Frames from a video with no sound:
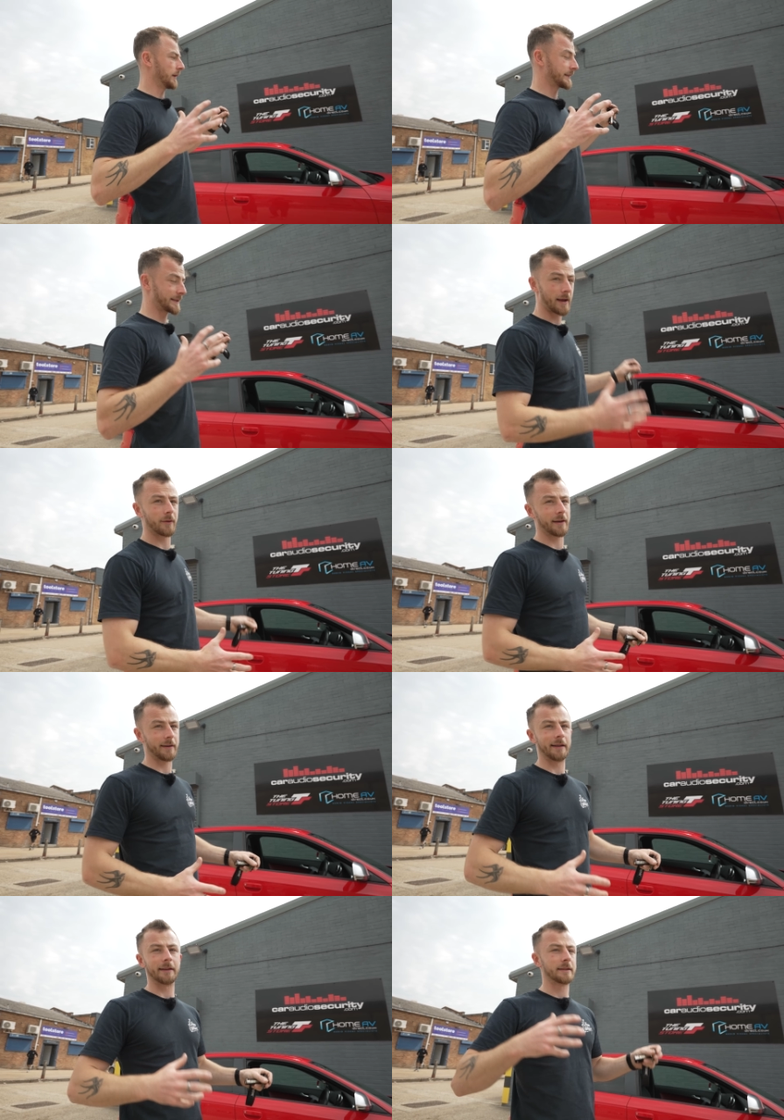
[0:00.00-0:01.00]
sound
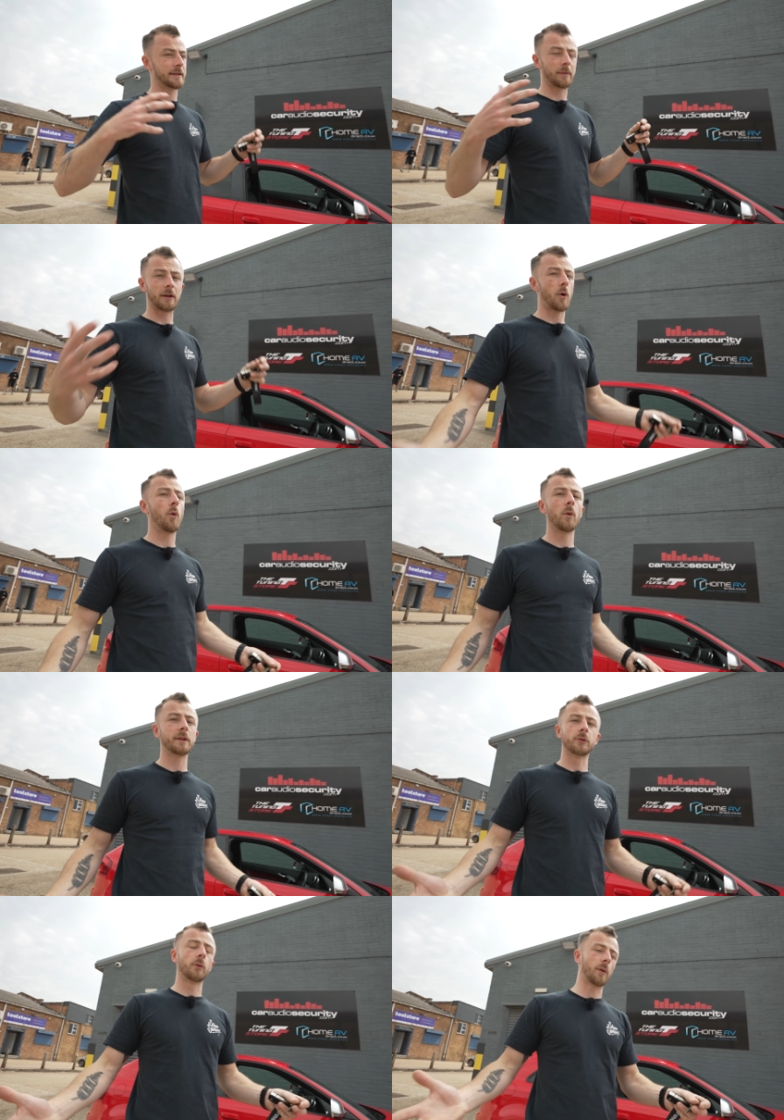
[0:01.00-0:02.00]
deadening, something I always
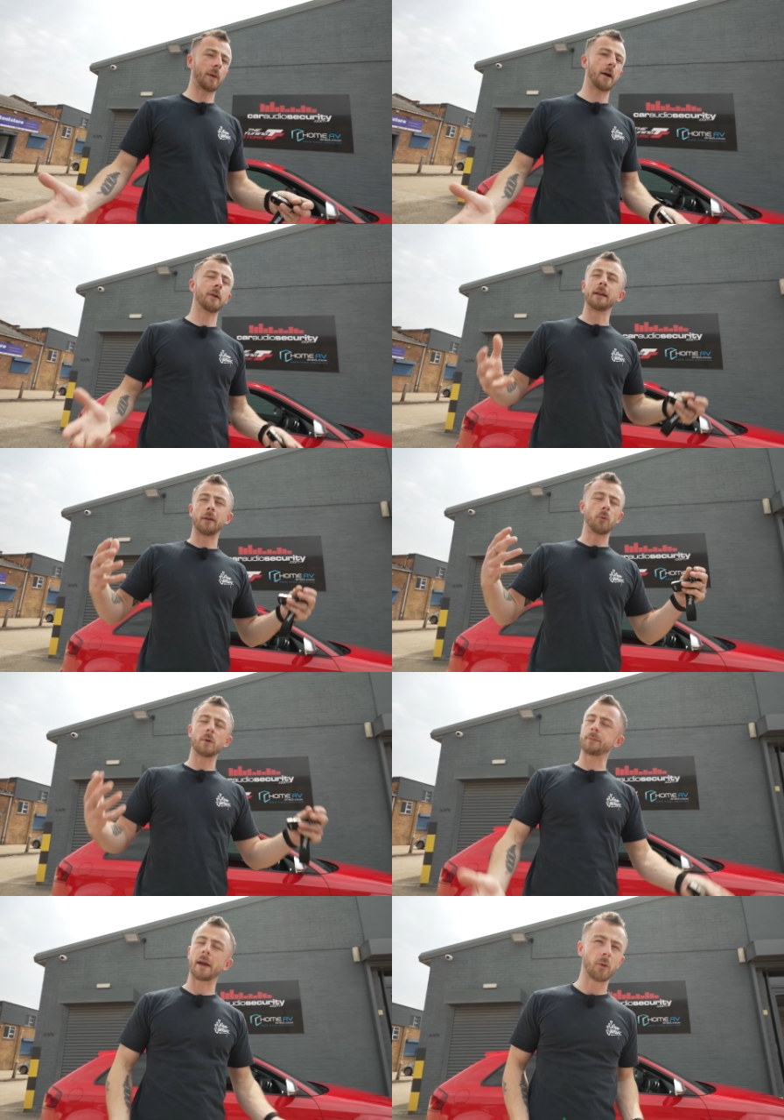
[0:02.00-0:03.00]
talk about,
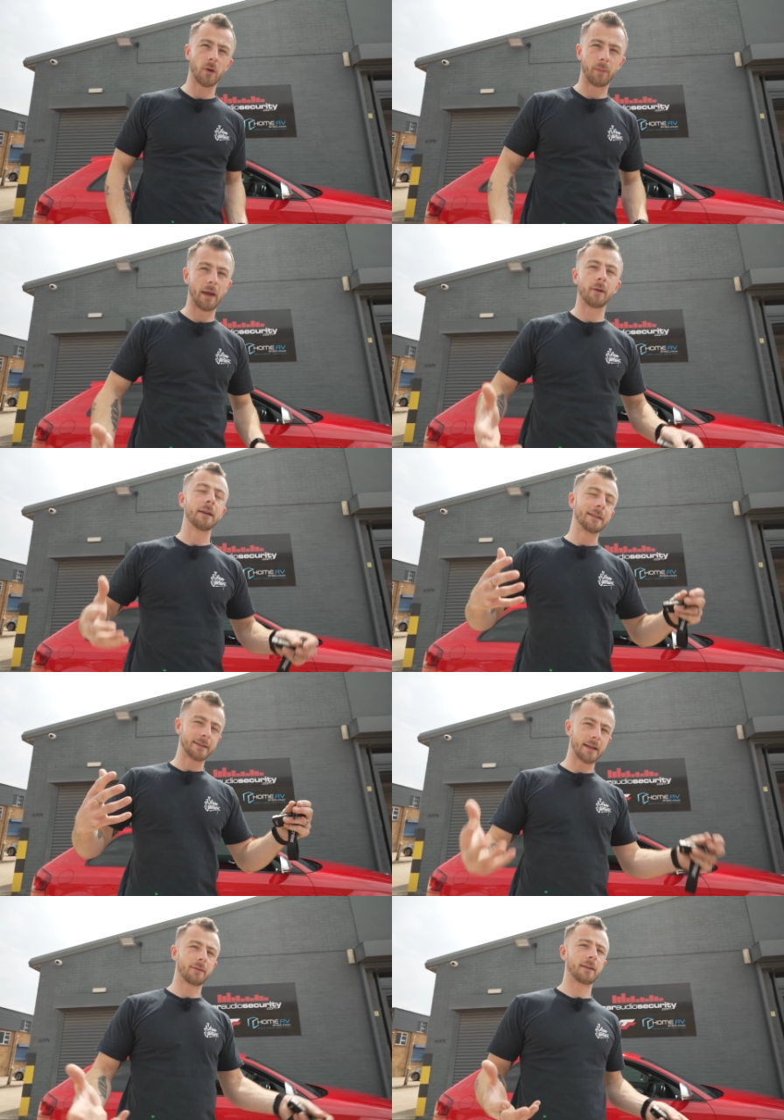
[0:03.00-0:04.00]
always bang on about.
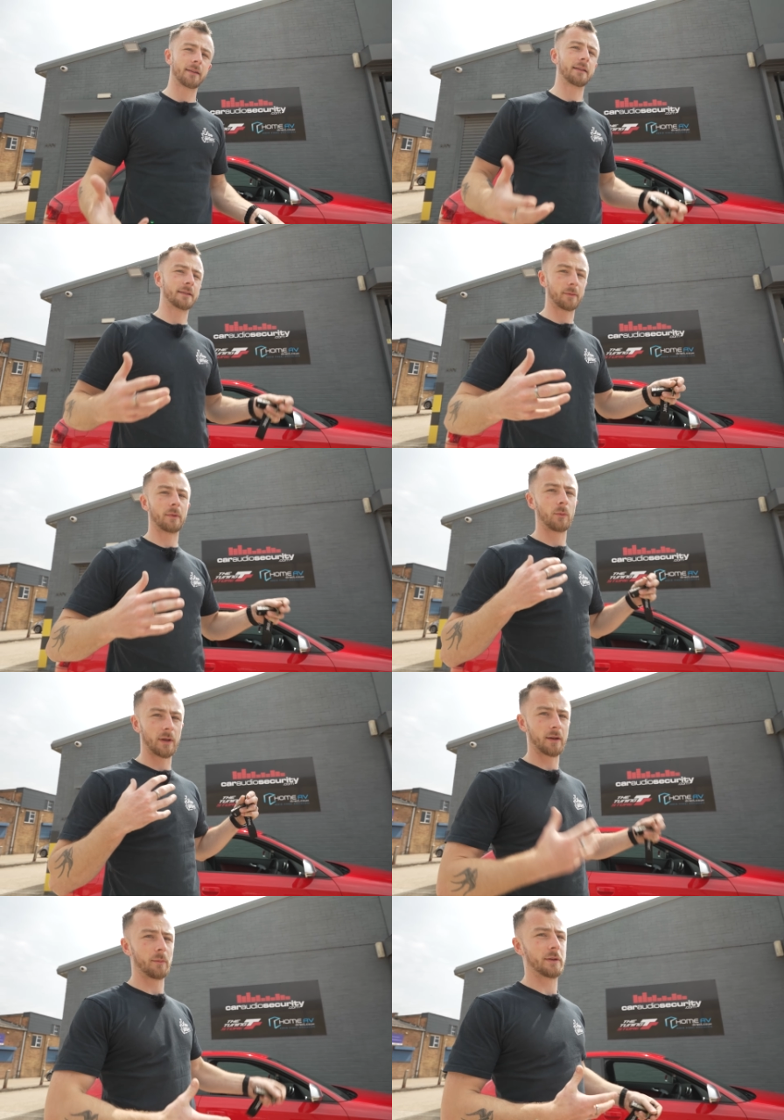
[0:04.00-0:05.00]
Sound deadening is something we're
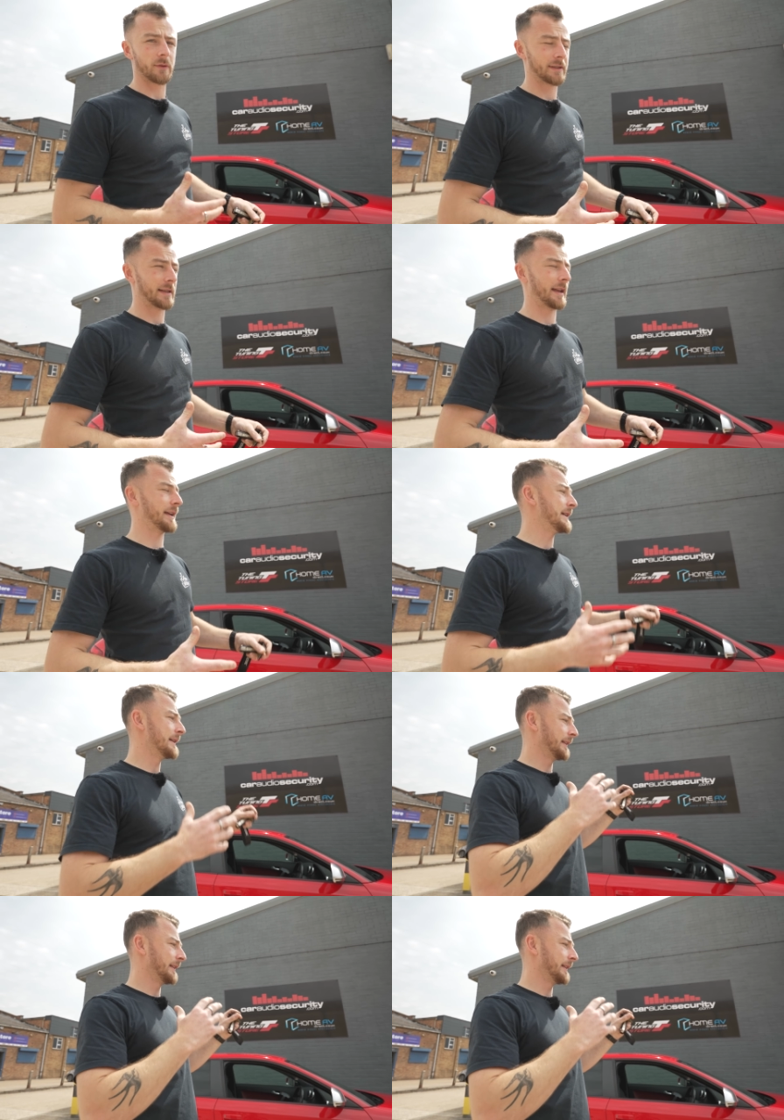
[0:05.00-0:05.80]
gonna be doing today.